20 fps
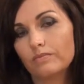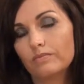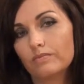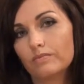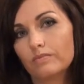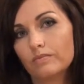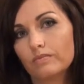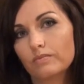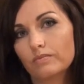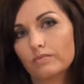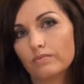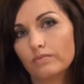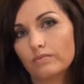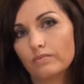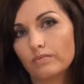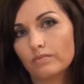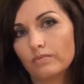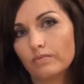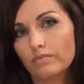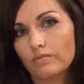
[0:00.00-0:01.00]

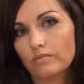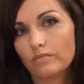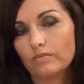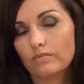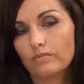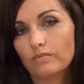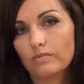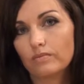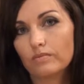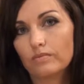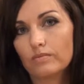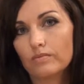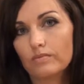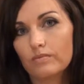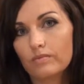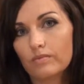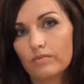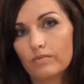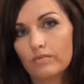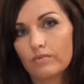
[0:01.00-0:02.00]

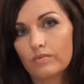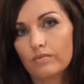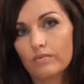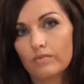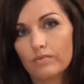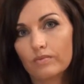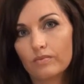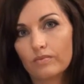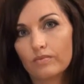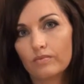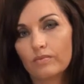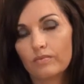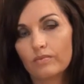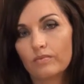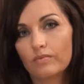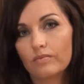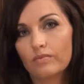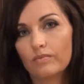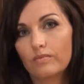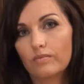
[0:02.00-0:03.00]

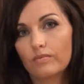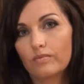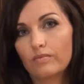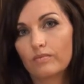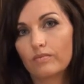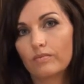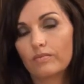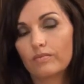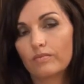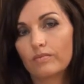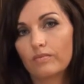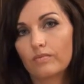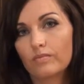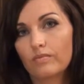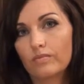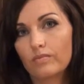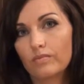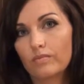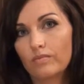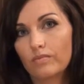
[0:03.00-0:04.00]

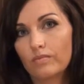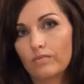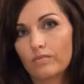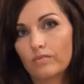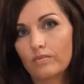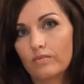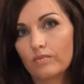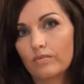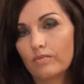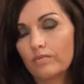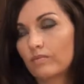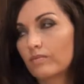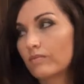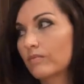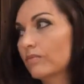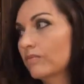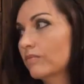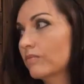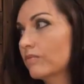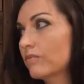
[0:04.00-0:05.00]

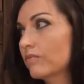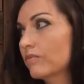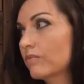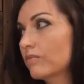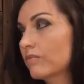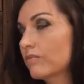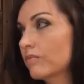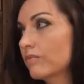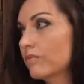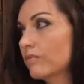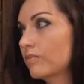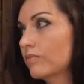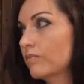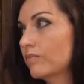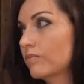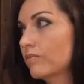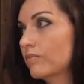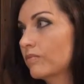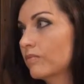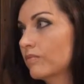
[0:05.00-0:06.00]

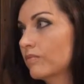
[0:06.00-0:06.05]
The person shown says nothing.